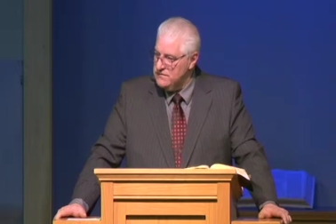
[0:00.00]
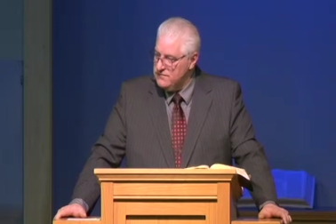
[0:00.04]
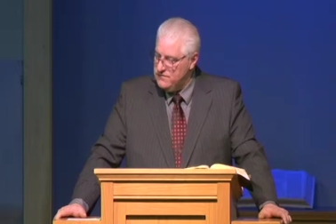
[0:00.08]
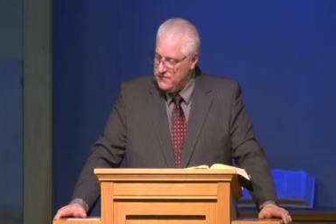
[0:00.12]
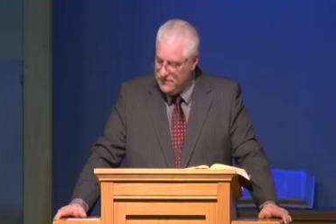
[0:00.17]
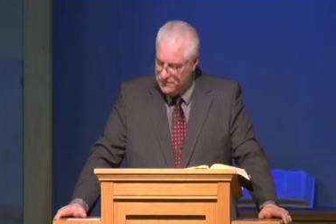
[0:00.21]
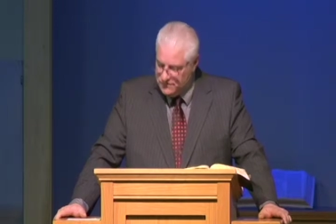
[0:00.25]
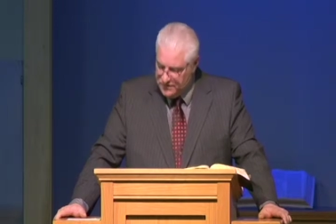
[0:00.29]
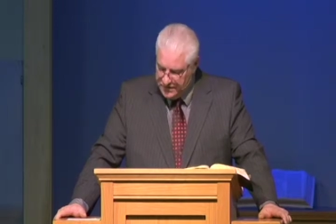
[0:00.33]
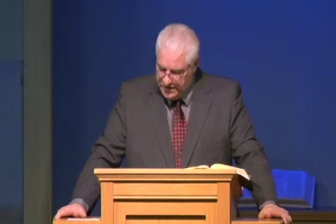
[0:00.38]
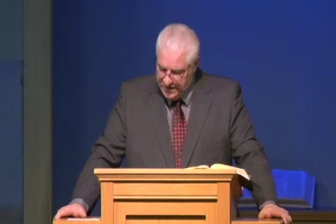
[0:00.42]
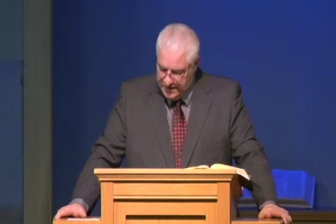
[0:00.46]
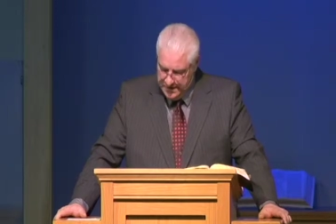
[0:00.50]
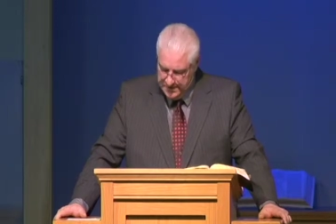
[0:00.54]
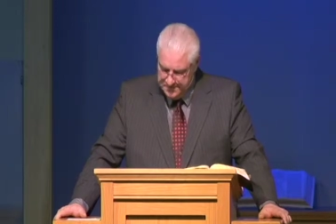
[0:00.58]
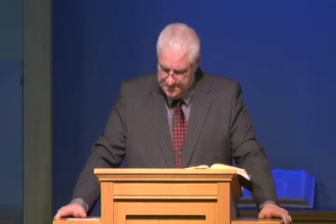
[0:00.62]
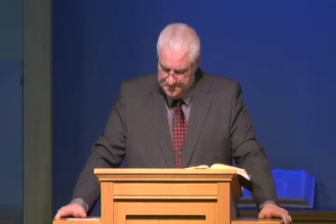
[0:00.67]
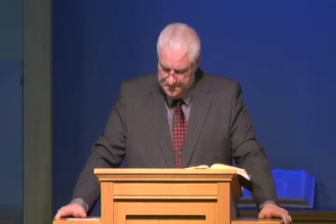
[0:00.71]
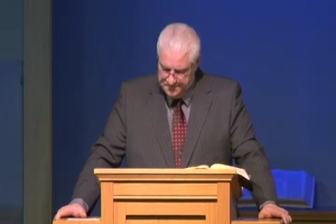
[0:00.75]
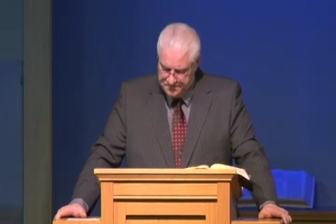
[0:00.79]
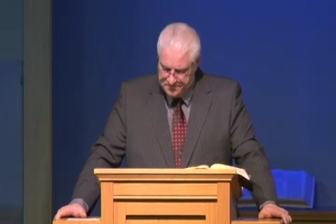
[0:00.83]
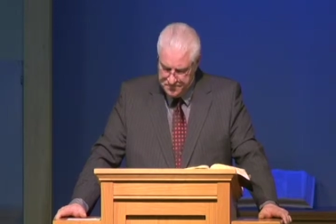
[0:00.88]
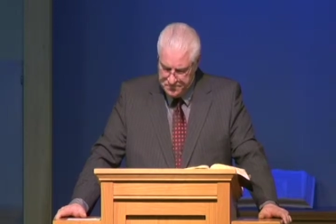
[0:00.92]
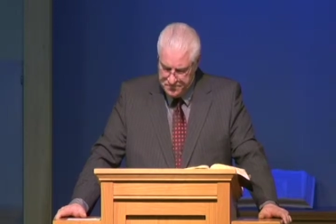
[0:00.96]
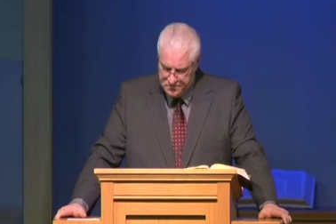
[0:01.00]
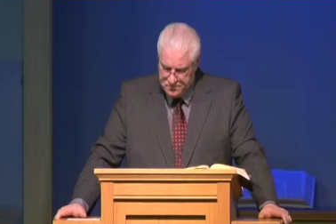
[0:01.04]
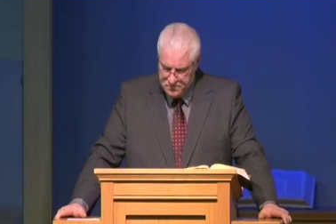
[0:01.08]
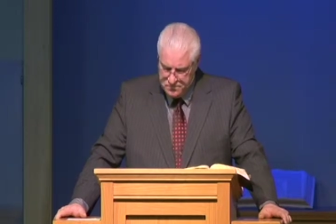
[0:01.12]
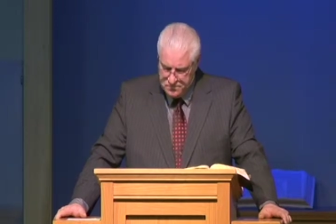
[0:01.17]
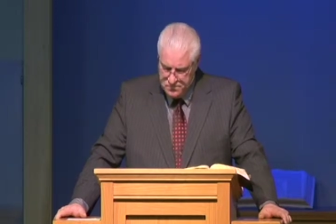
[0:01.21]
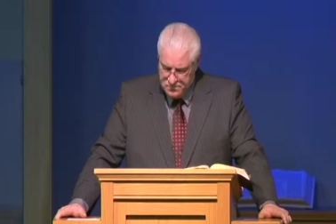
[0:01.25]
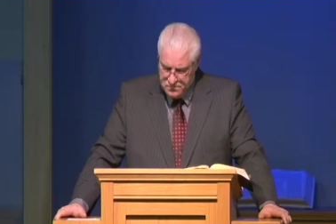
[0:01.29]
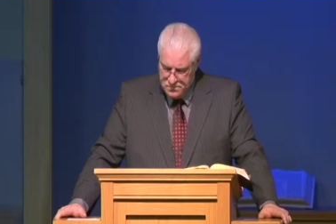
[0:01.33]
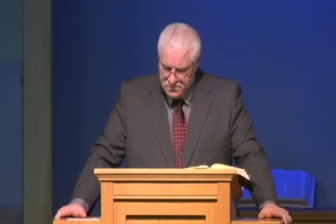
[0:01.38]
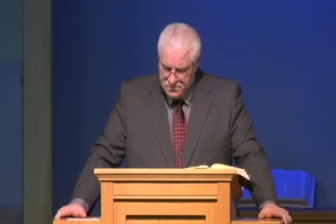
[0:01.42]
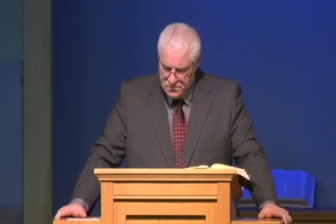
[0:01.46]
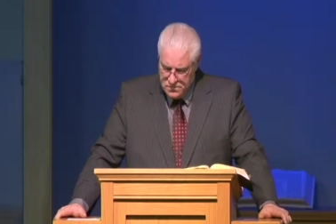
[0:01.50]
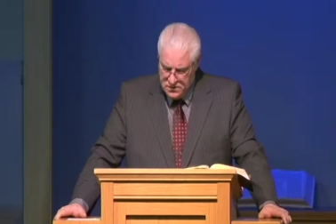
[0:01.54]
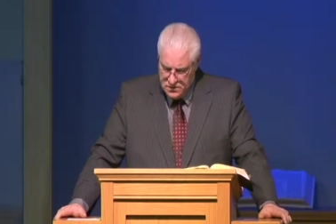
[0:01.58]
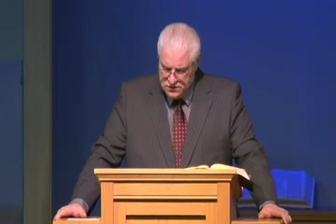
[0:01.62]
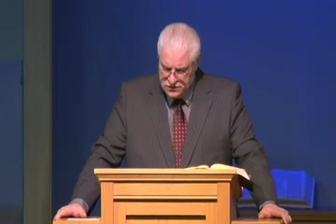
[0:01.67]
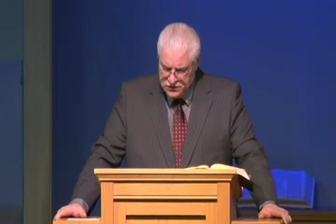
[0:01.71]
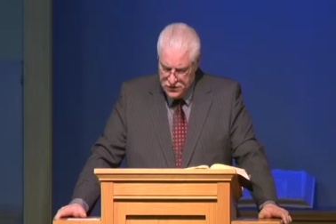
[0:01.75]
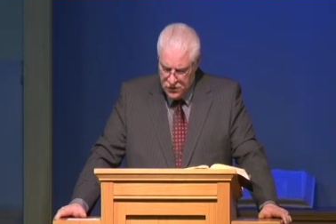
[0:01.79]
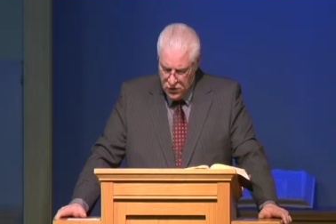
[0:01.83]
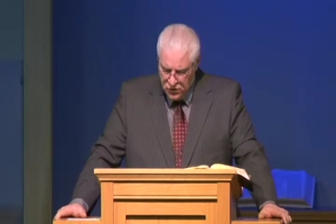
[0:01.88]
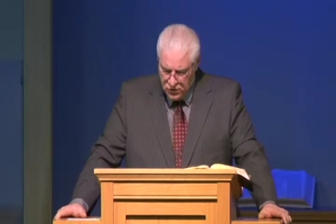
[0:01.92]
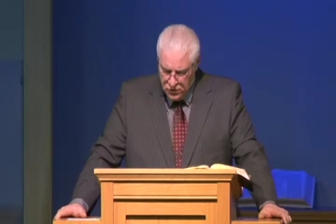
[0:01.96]
15.
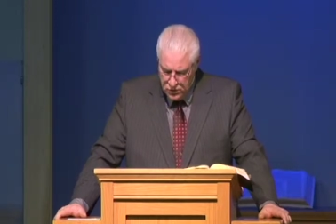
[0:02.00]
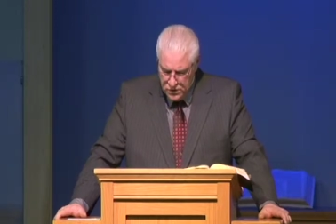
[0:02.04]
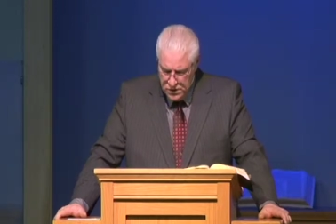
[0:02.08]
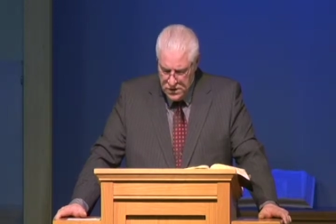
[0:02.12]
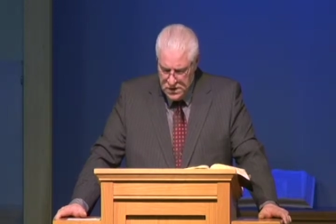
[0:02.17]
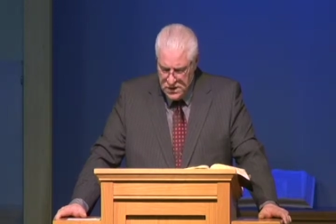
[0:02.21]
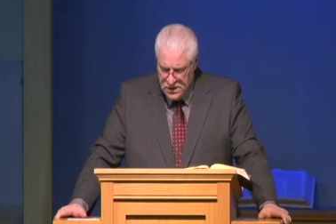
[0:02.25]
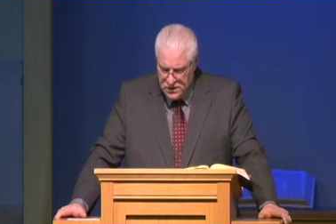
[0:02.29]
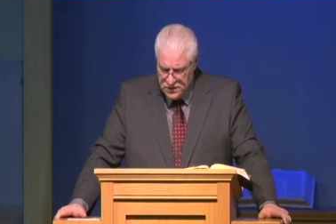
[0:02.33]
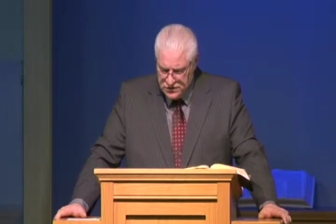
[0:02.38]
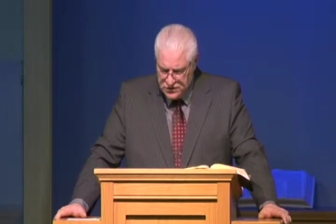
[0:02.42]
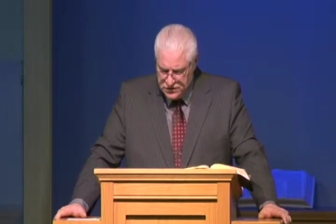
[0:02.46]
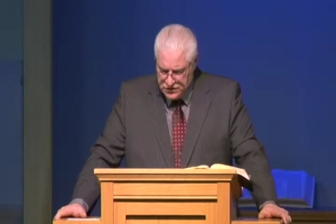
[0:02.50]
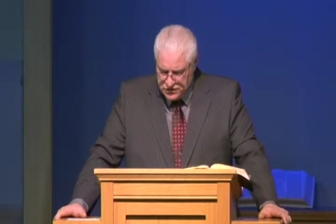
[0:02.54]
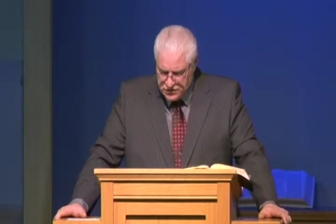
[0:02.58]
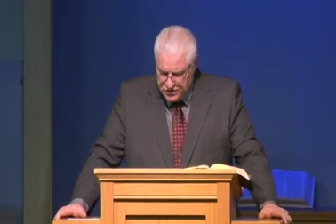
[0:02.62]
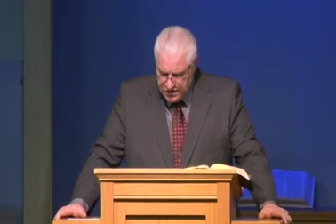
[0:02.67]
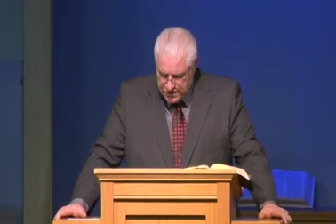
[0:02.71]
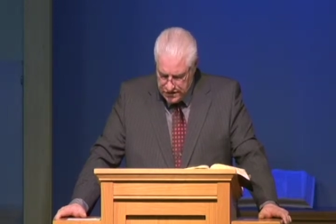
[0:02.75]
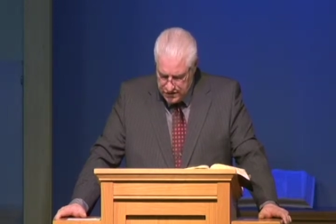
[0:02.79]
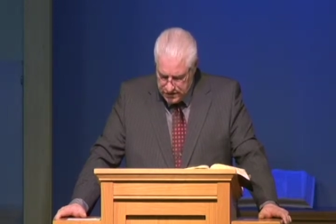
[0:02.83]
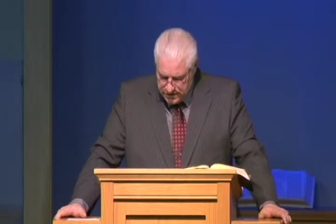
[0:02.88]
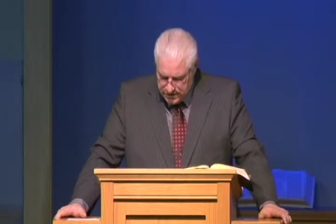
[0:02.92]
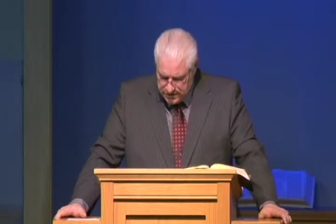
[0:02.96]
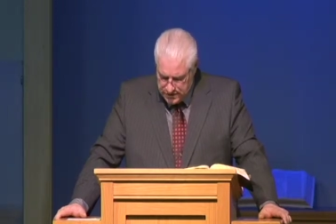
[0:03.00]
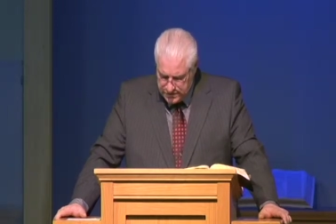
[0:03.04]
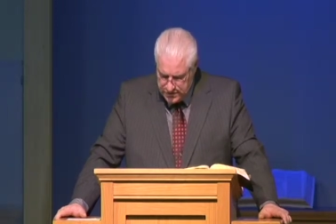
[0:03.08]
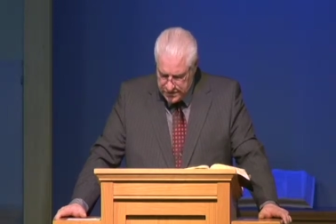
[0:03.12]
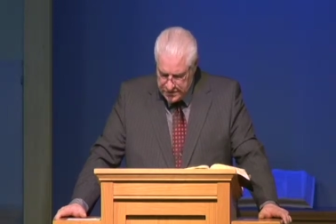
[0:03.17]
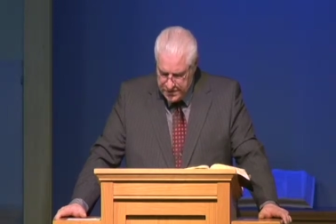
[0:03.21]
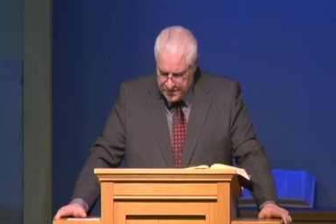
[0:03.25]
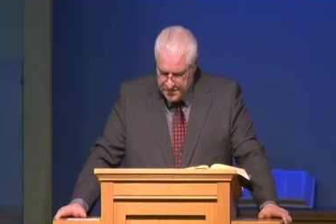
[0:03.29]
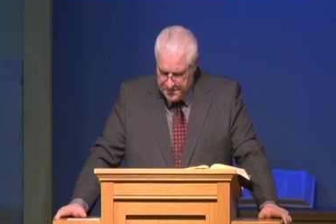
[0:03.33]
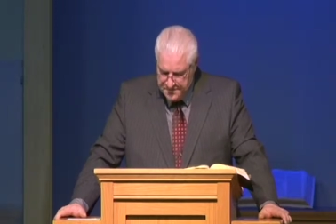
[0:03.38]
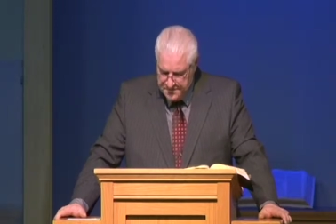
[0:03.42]
So, to Jesus,